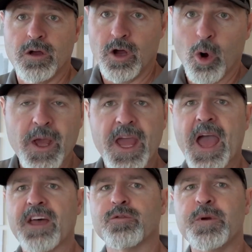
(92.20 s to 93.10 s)

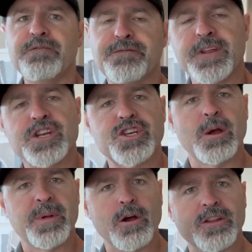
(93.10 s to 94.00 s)
Okay, as we finish
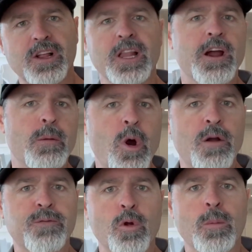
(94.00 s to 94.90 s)
up here at the
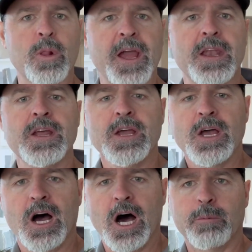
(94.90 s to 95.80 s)
Larimar floor plan,
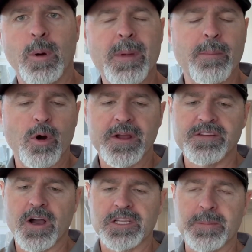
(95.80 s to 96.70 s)
remember I
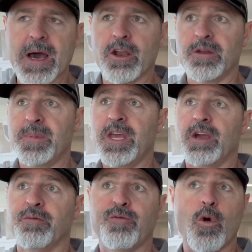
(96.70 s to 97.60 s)
talked about it
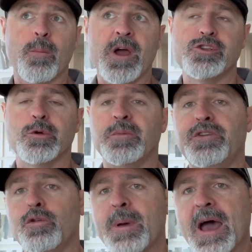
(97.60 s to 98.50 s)
being a 4-bedroom,
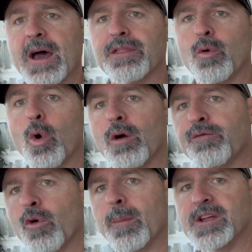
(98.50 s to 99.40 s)
2-bath or a
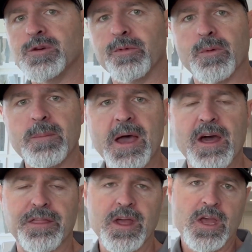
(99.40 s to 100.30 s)
4-bedroom,
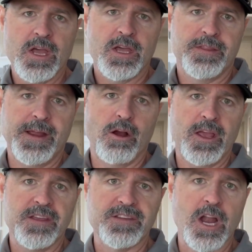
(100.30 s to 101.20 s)
3-bath. There
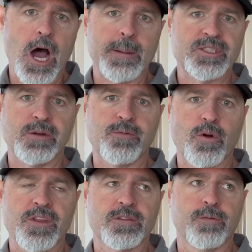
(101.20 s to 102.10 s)
is an option
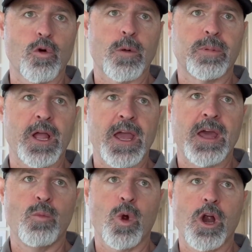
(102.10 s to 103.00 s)
for this floor
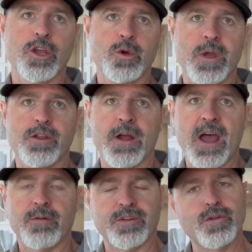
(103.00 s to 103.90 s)
plan where you either
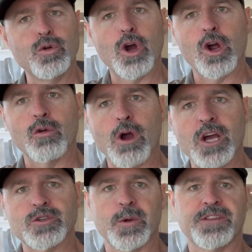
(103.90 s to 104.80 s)
have a 2-car
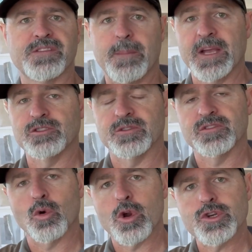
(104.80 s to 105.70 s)
garage with some extra
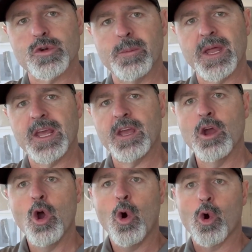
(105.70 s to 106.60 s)
storage room in it,
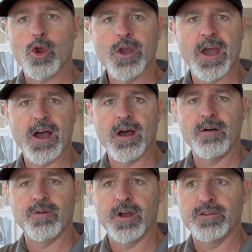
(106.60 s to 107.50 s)
or you
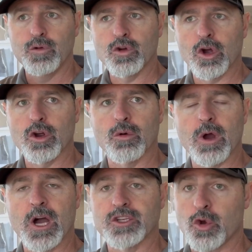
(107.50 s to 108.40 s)
have a 2-car
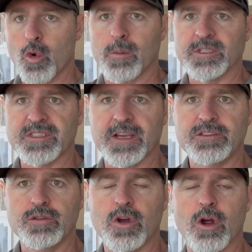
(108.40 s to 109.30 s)
garage, a normal
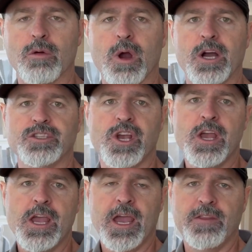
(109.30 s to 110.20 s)
size 2-car garage,
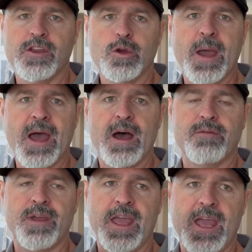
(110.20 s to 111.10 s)
and then you
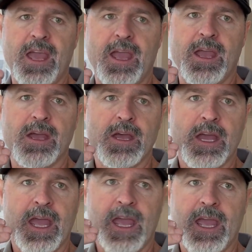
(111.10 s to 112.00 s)
have
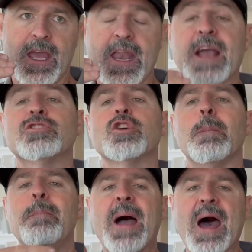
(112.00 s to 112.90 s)
an
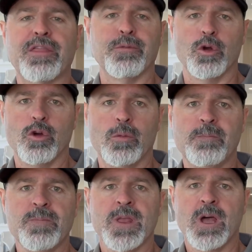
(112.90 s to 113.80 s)
extra
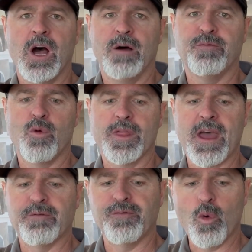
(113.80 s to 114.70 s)
bathroom for
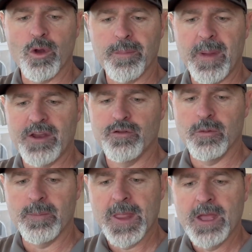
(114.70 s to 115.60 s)
that 4th
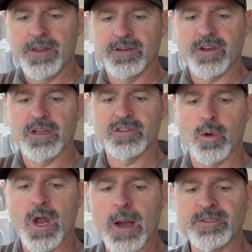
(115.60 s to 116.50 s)
bedroom. There's
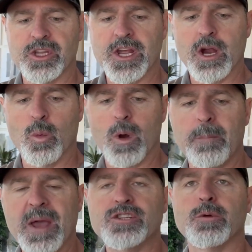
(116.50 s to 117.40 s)
also an option there where
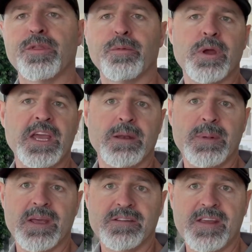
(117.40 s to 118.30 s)
bedroom 3 can
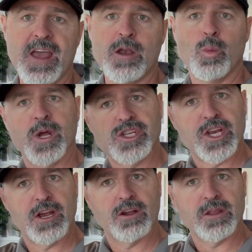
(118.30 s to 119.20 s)
be a den, which
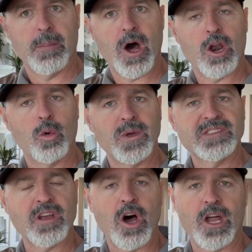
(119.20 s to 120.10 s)
here at the model we
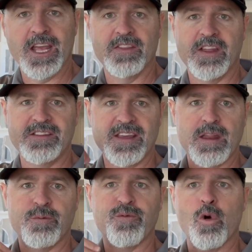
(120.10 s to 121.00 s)
saw in the
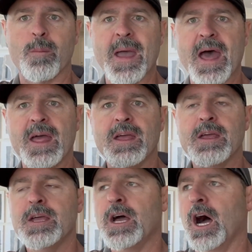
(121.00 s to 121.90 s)
den format,
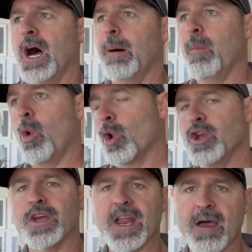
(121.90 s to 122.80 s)
or
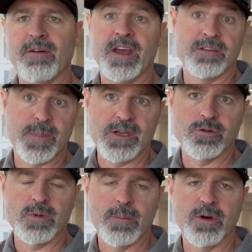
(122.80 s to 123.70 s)
you can have it as
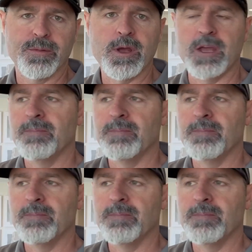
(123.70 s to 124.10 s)
bedroom number 3.